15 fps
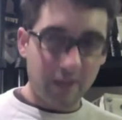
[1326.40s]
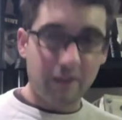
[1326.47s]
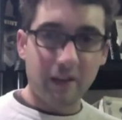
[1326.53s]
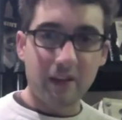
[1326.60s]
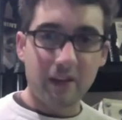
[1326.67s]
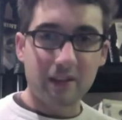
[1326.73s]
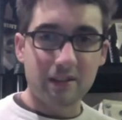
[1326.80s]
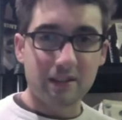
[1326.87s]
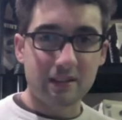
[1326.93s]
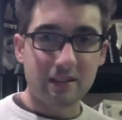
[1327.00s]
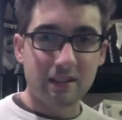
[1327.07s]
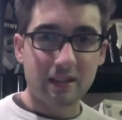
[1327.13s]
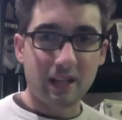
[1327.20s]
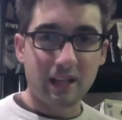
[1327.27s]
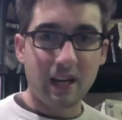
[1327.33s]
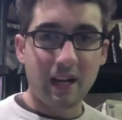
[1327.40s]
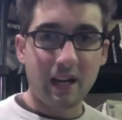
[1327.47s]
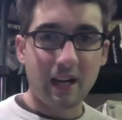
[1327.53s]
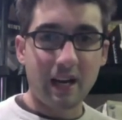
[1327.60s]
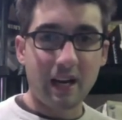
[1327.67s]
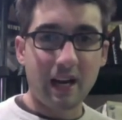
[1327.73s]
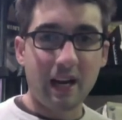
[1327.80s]
Fighters. I
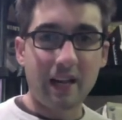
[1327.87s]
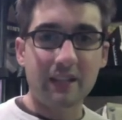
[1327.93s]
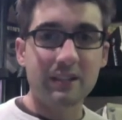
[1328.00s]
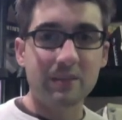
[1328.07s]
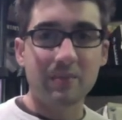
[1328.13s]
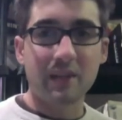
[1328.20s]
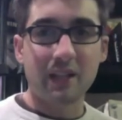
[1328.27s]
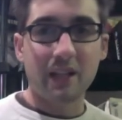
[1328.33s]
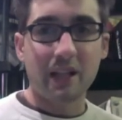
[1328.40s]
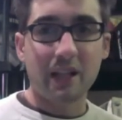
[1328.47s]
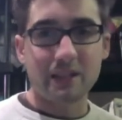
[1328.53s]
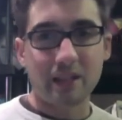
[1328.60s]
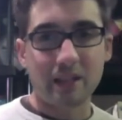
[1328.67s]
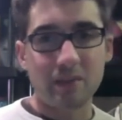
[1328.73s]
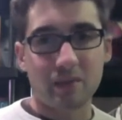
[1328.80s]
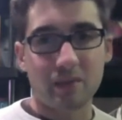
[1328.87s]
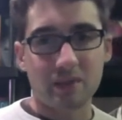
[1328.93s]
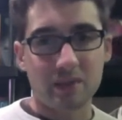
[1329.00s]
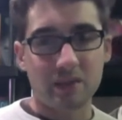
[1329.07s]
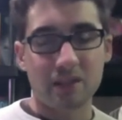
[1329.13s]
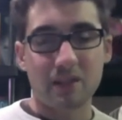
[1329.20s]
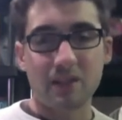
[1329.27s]
actually played a lot of this game when I
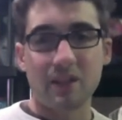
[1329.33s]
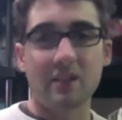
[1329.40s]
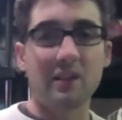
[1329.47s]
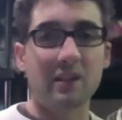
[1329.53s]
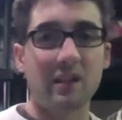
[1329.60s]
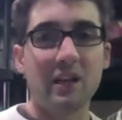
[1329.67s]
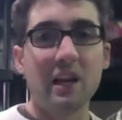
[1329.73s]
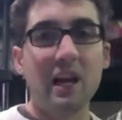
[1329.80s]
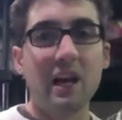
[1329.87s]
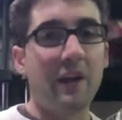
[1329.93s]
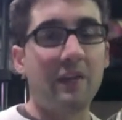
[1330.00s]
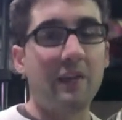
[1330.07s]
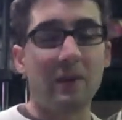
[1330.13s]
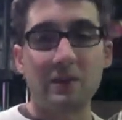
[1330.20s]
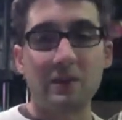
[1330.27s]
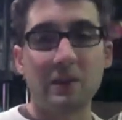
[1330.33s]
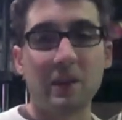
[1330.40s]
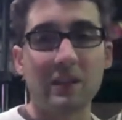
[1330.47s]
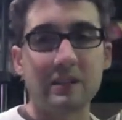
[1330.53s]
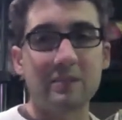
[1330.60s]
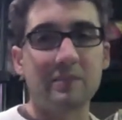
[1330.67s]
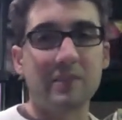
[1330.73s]
was younger. I thought it was
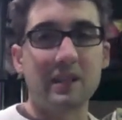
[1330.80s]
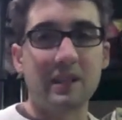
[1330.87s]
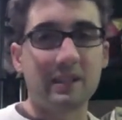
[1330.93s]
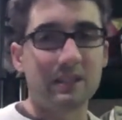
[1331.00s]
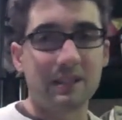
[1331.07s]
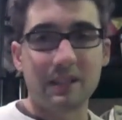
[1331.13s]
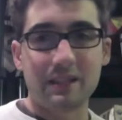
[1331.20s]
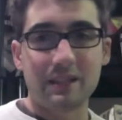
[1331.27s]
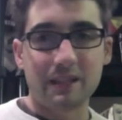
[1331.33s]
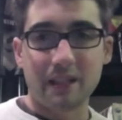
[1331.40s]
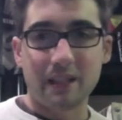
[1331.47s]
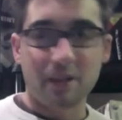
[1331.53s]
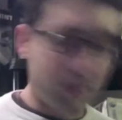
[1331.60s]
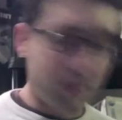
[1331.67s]
awesome, but it's a terrible